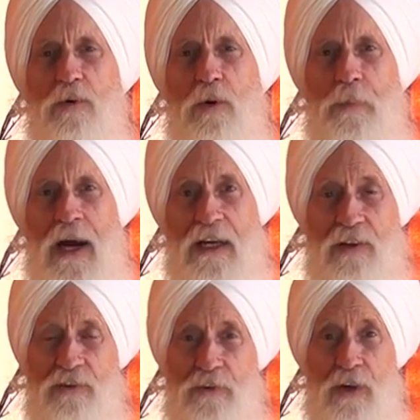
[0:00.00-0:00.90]
We'll
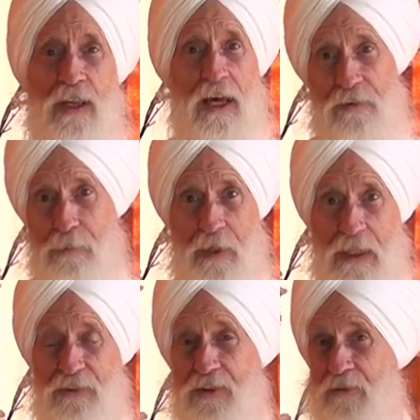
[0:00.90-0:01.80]
practice for 11
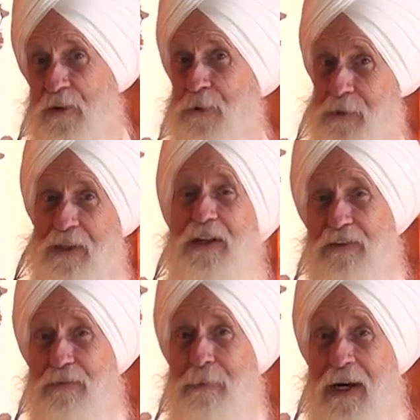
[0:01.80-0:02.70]
minutes. If you're really
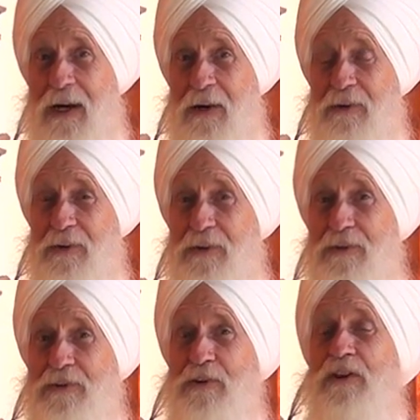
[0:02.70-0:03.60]
inspired,
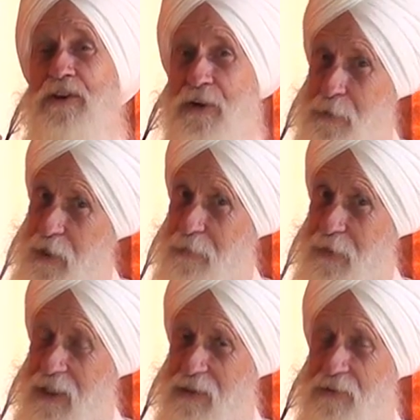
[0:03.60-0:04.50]
do 31
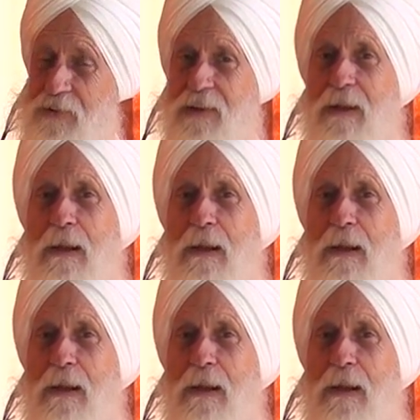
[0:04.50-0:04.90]
minutes.